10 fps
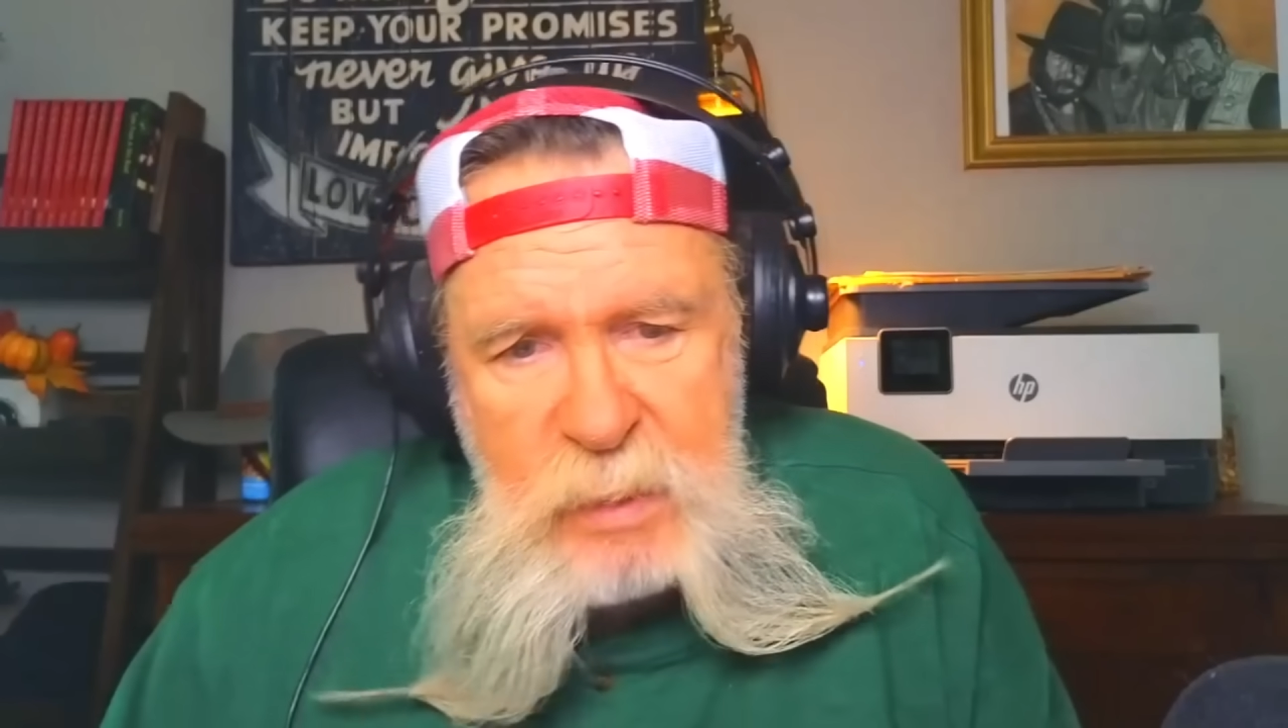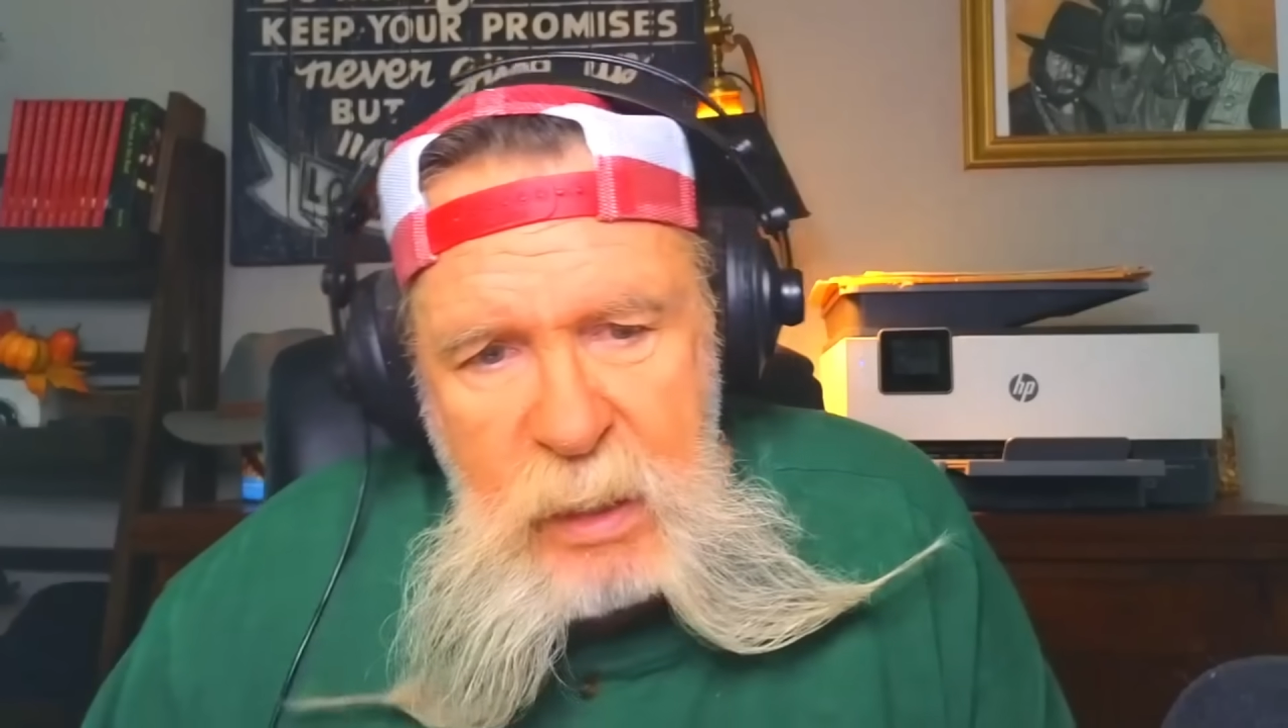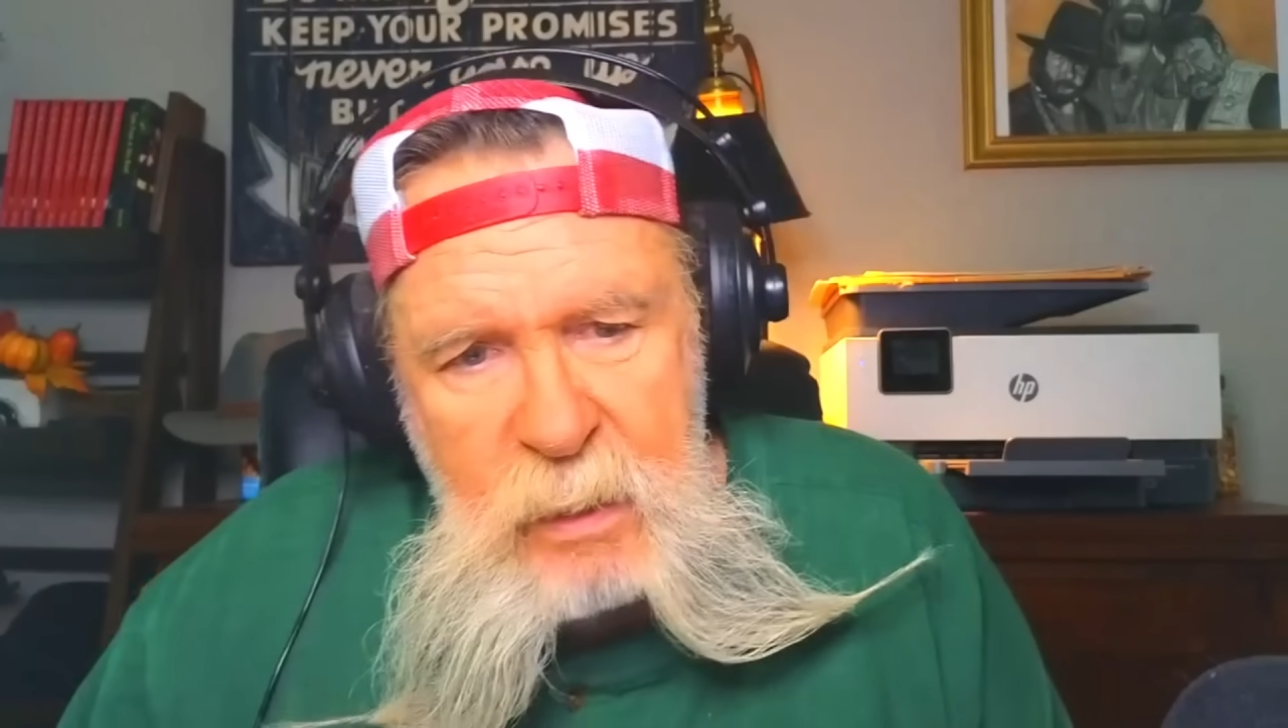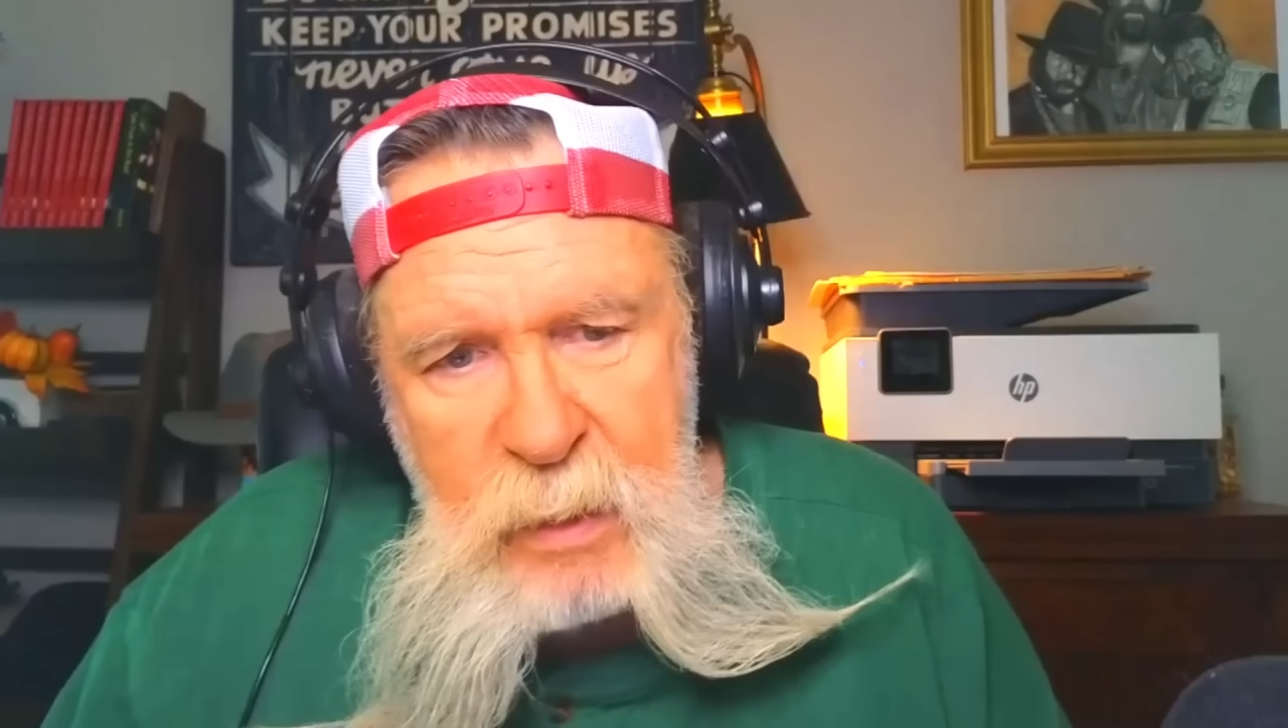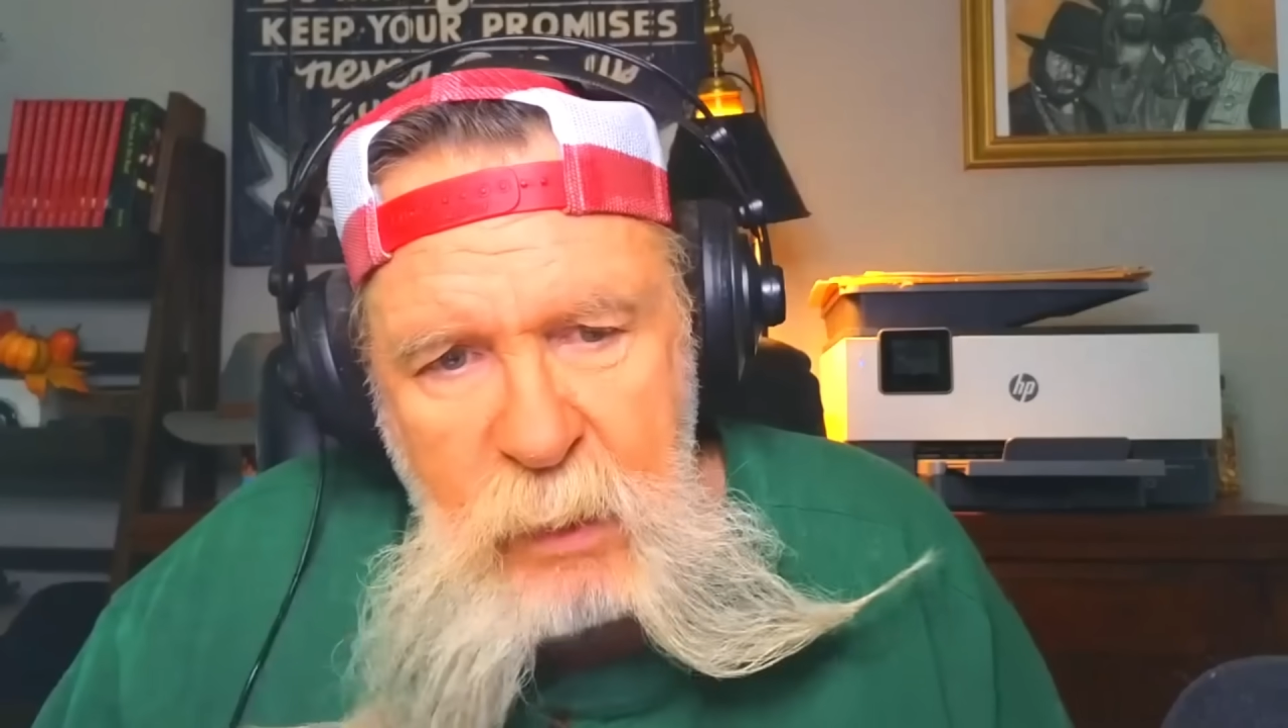
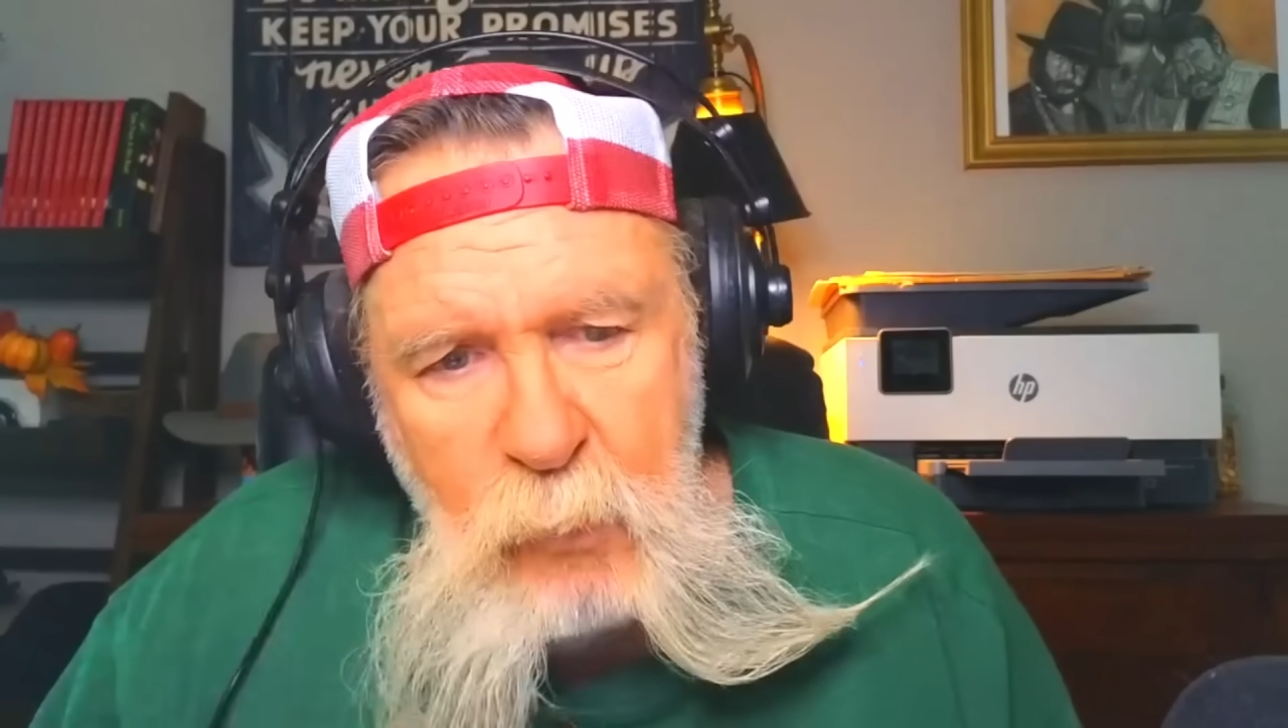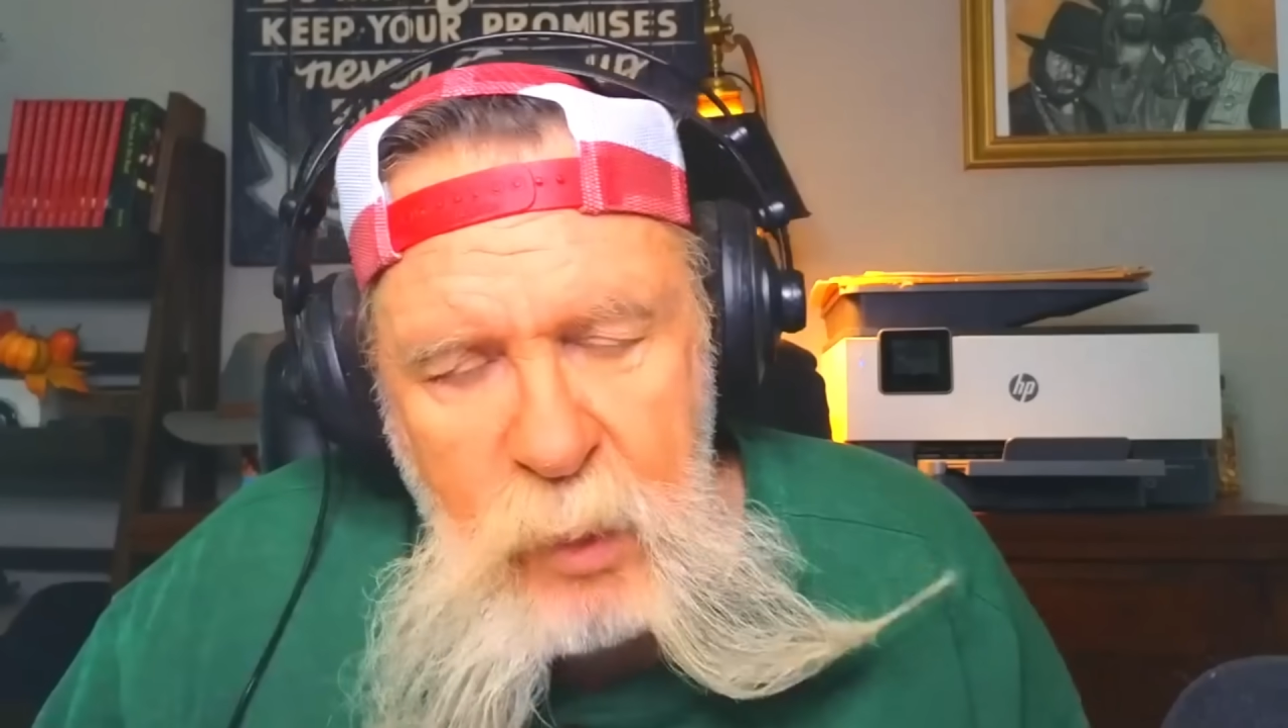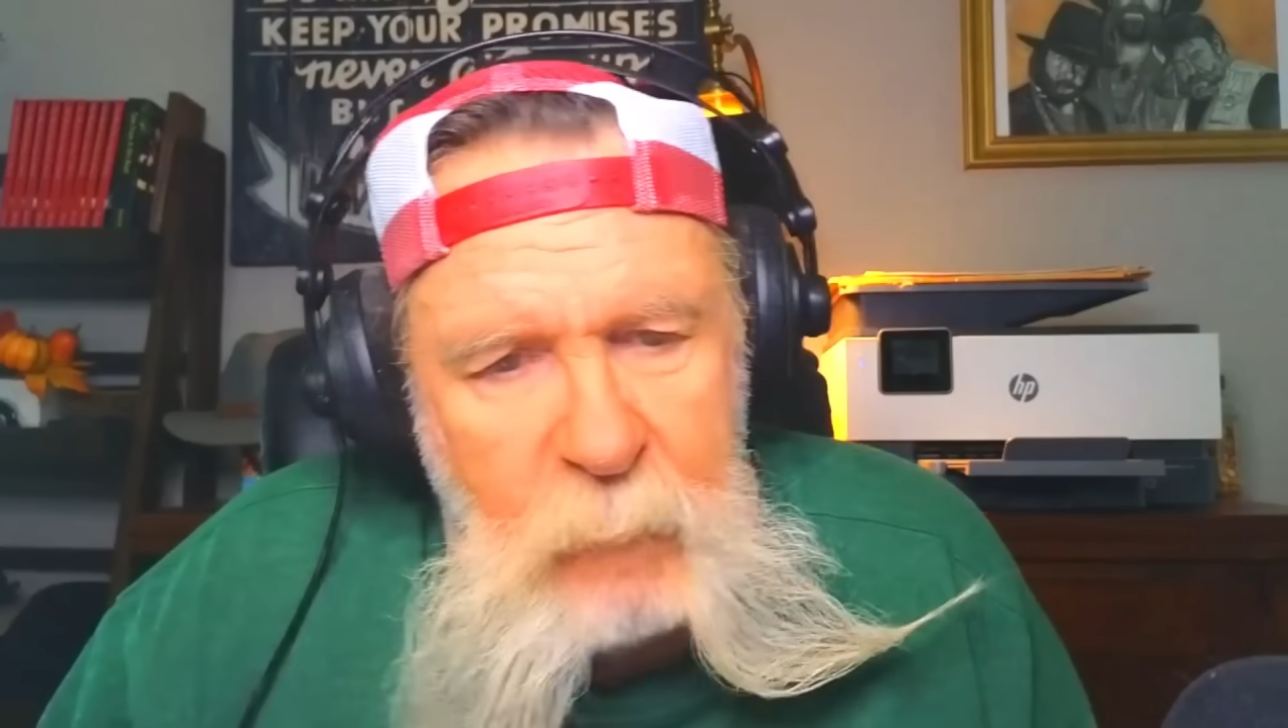he wouldn't